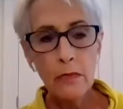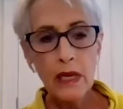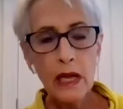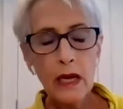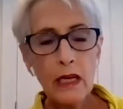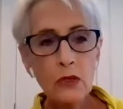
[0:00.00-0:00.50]

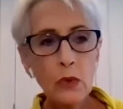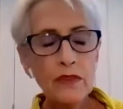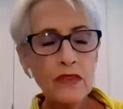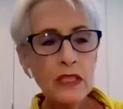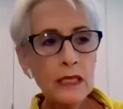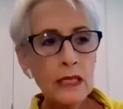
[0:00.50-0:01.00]
because
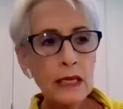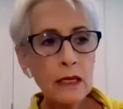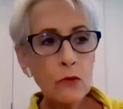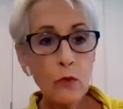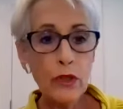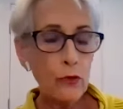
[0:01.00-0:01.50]
we've
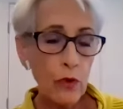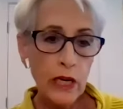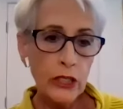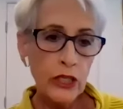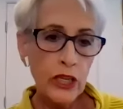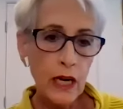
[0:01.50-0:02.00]
seen with
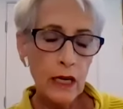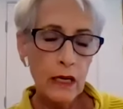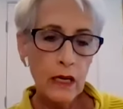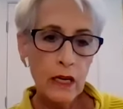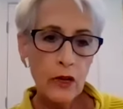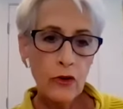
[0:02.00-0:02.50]
Russia
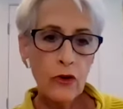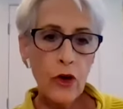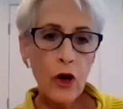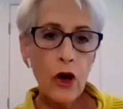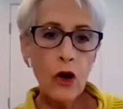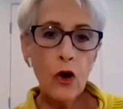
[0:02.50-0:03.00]

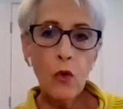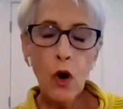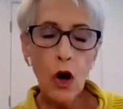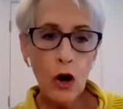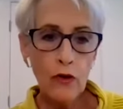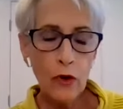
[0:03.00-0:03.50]
no
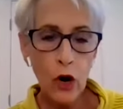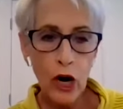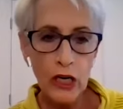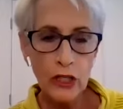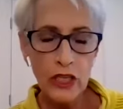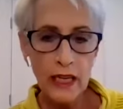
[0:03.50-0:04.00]

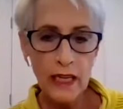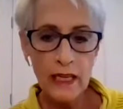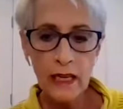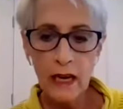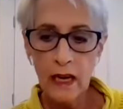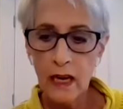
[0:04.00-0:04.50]

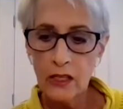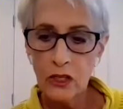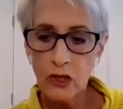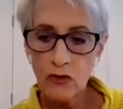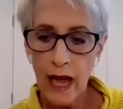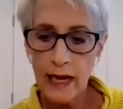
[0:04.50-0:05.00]
overarching
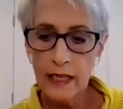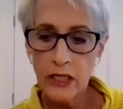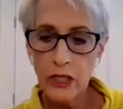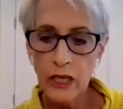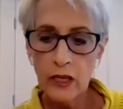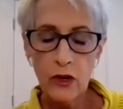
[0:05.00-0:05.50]

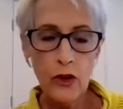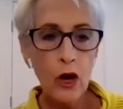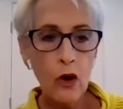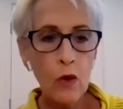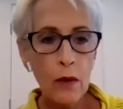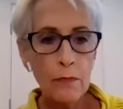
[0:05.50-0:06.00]
strategy,
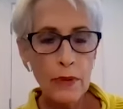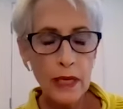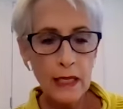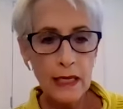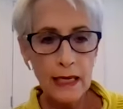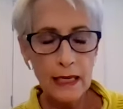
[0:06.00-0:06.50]
no
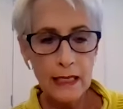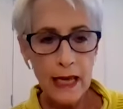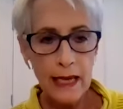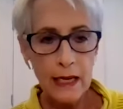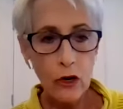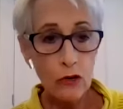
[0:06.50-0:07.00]
ability to
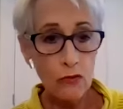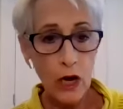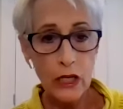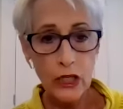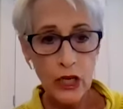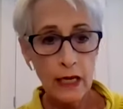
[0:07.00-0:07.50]
take on
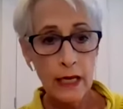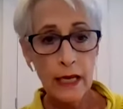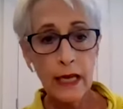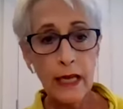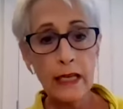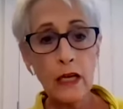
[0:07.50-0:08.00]
Russia,
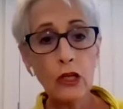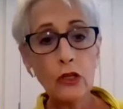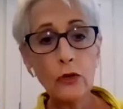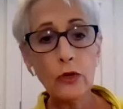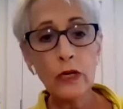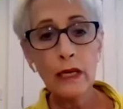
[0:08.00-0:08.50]

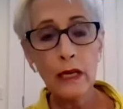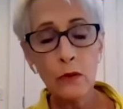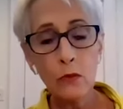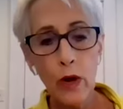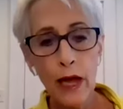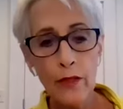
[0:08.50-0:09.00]
including
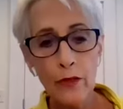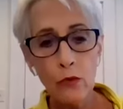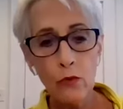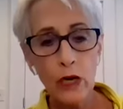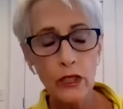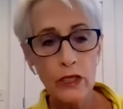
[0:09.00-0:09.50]
in whether
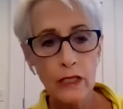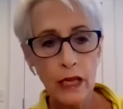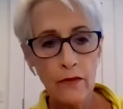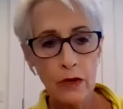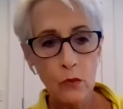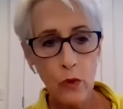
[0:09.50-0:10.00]
Russia's
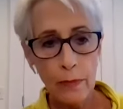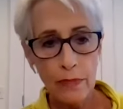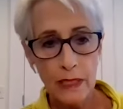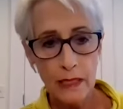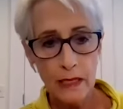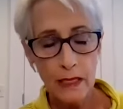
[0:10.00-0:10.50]
given
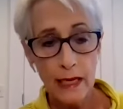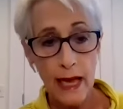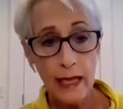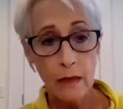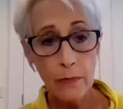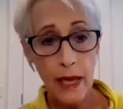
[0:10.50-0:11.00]
weapons to the
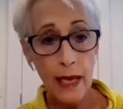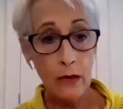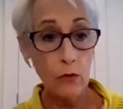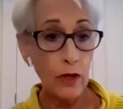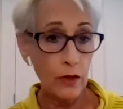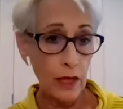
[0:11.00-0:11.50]

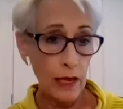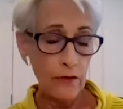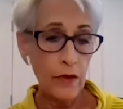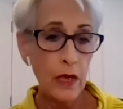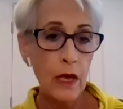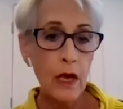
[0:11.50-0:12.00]
Taliban, whether
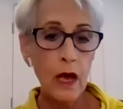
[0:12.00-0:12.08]
they've